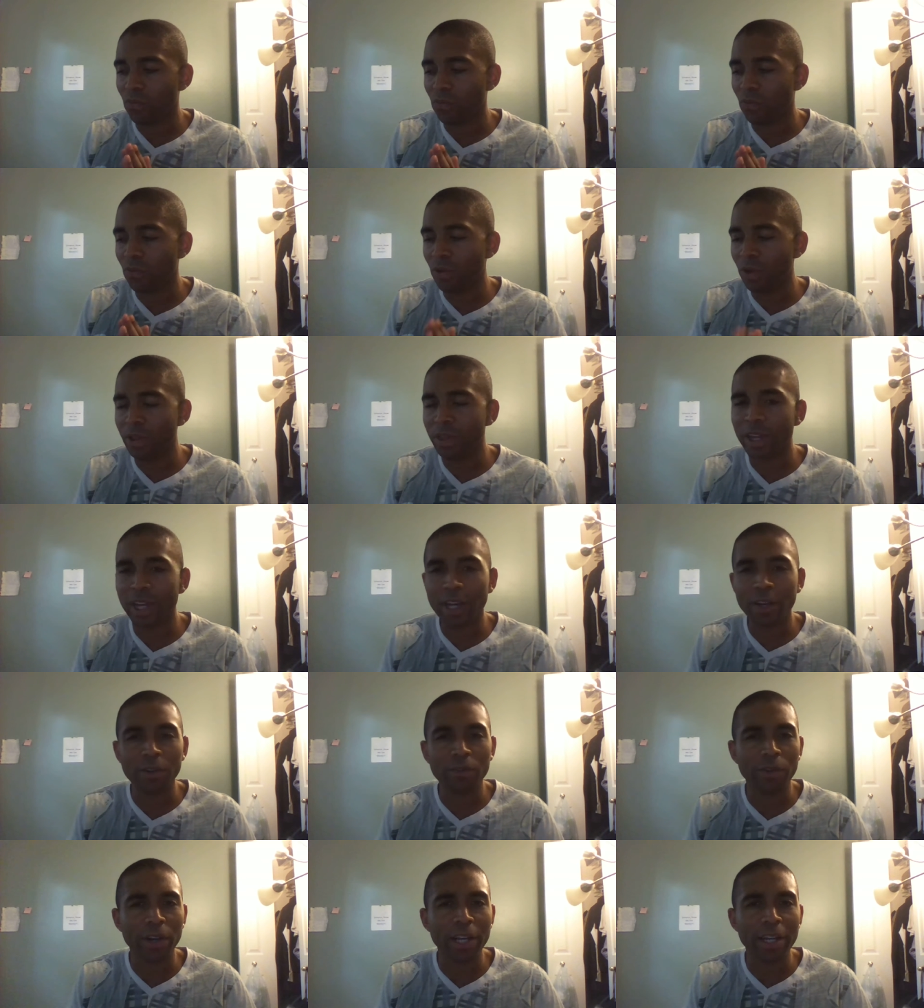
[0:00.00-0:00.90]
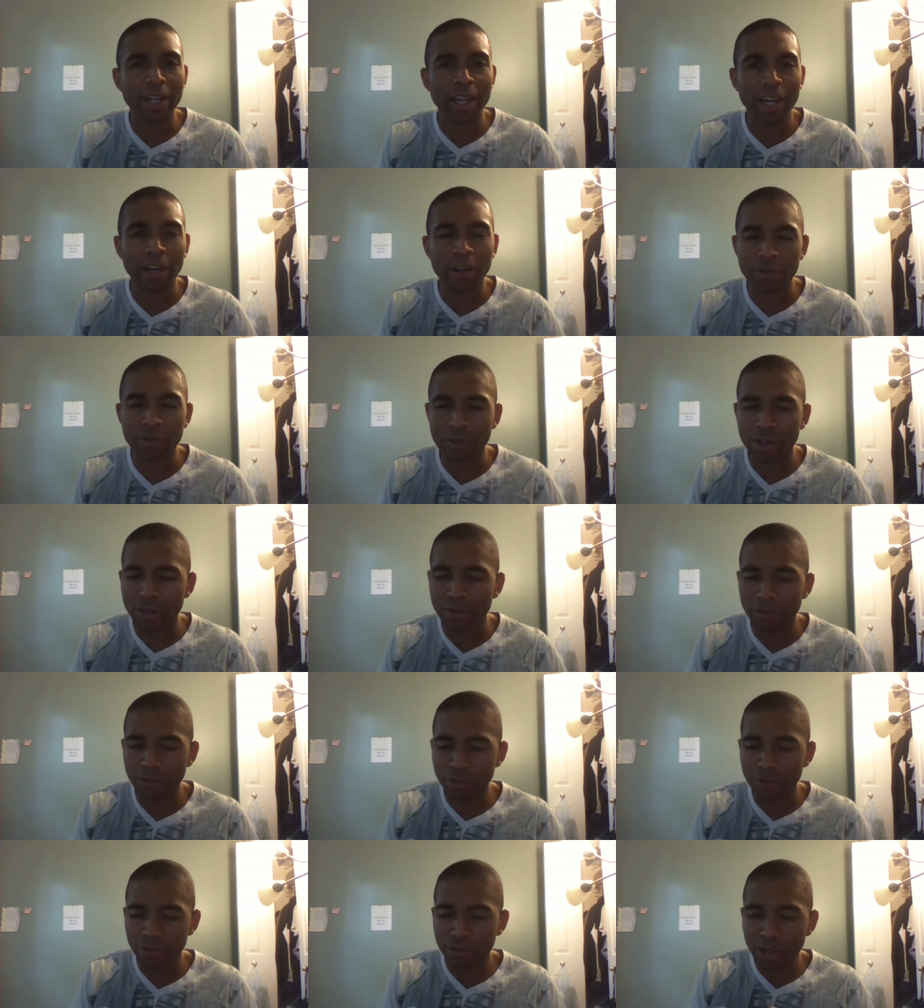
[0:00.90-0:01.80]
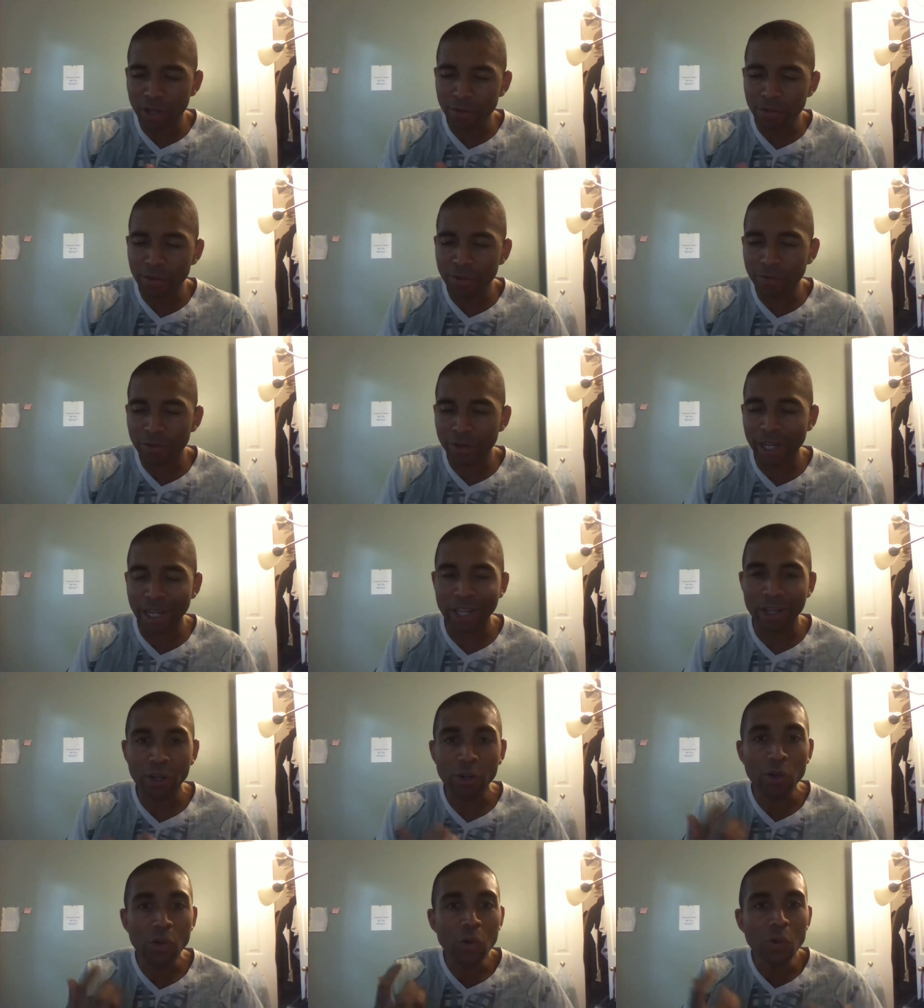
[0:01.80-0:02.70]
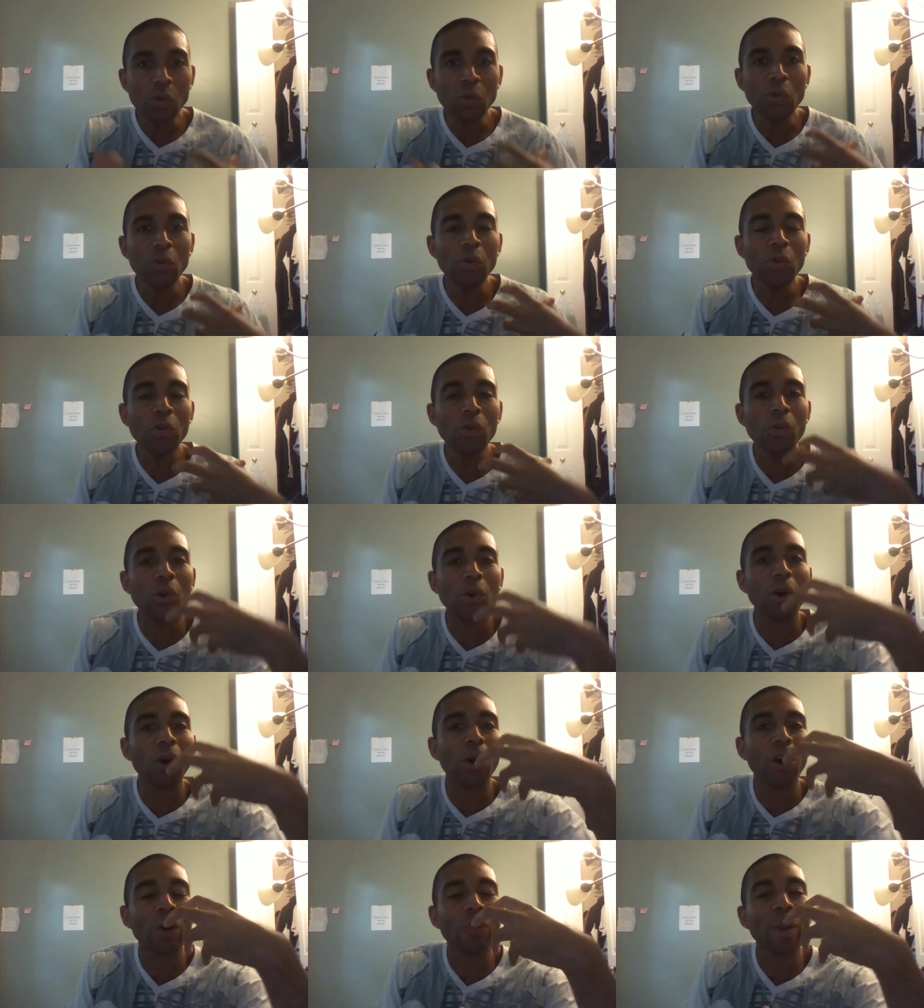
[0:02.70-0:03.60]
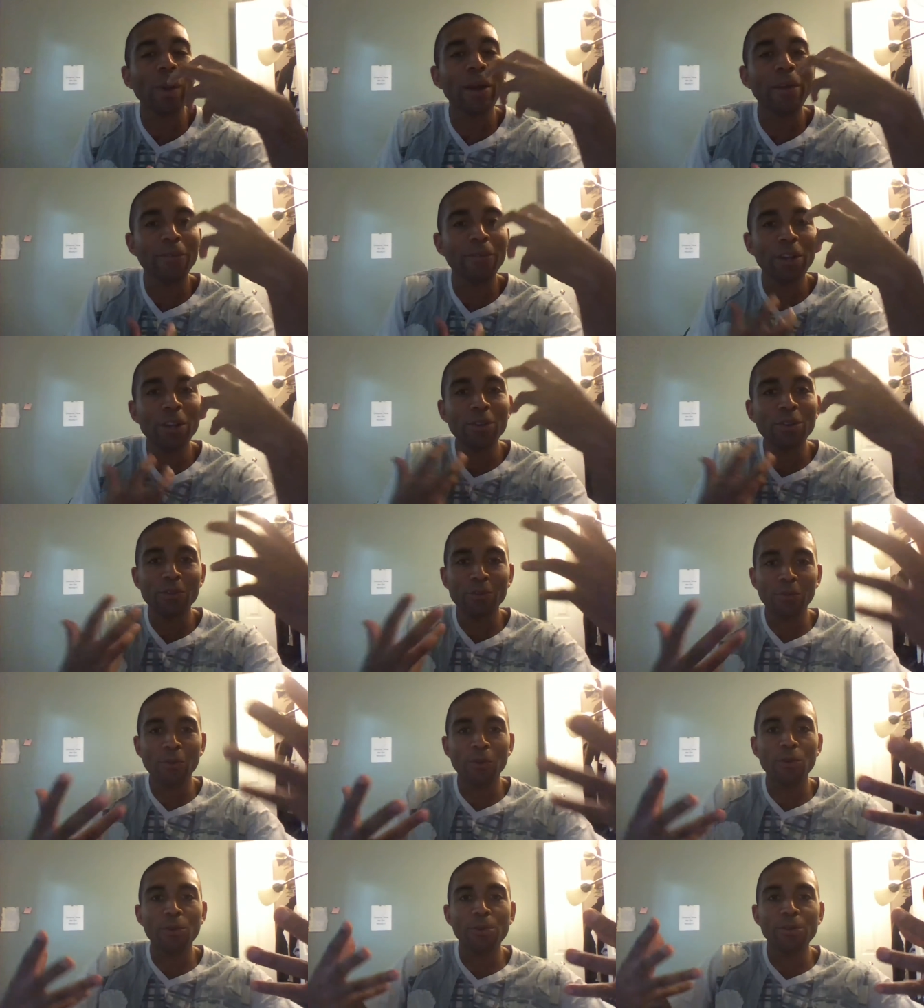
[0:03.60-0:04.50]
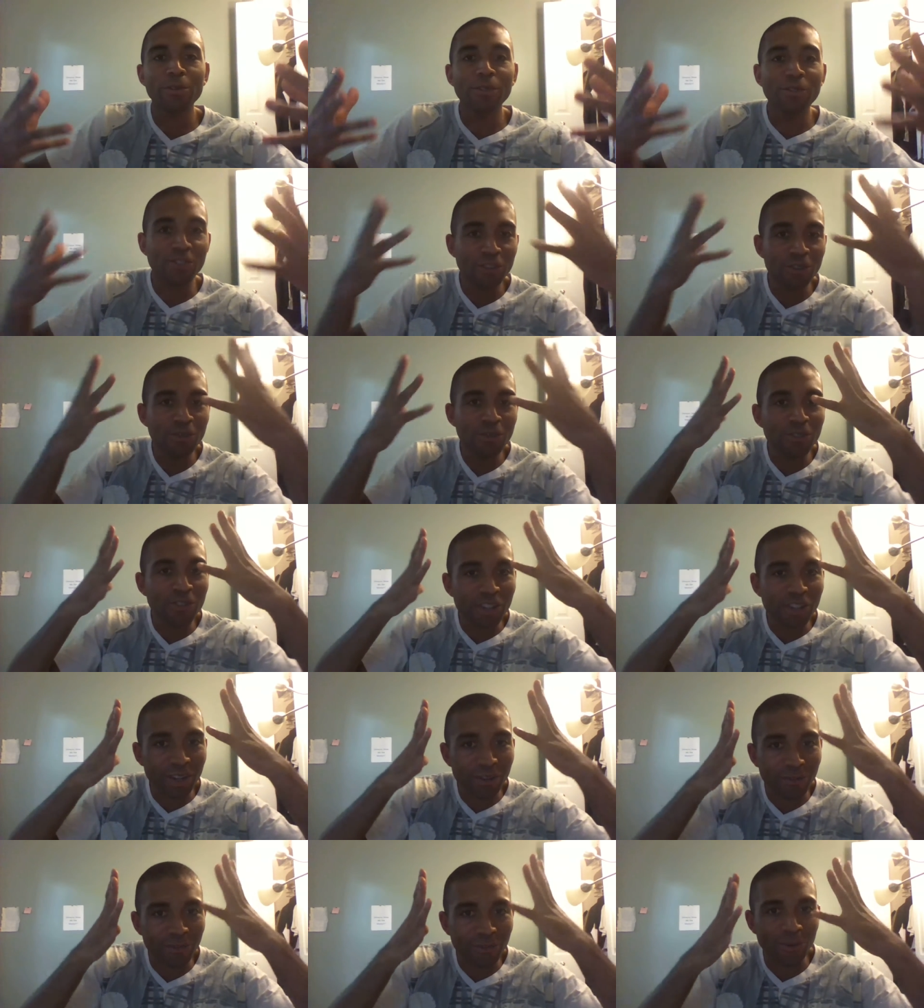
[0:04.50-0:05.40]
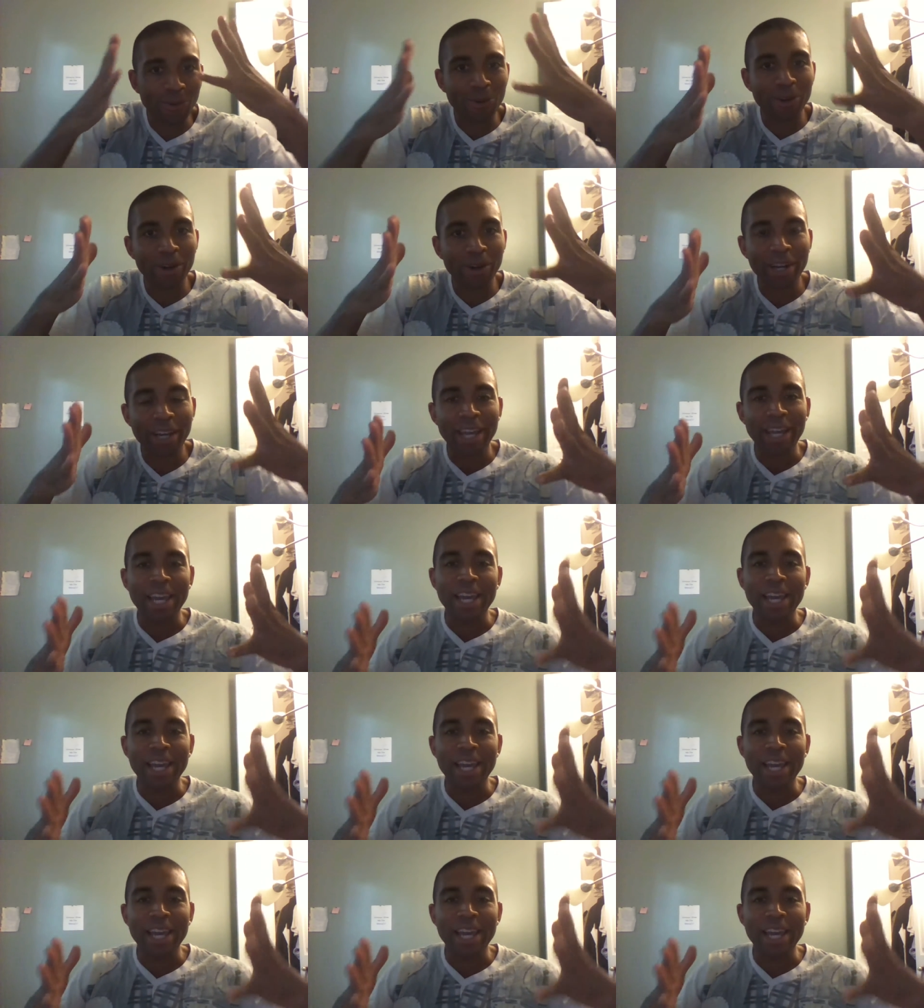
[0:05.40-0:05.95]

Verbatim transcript: one thing I was writing down, trying to trying to really figure out who are my videos for, who is who is channel for,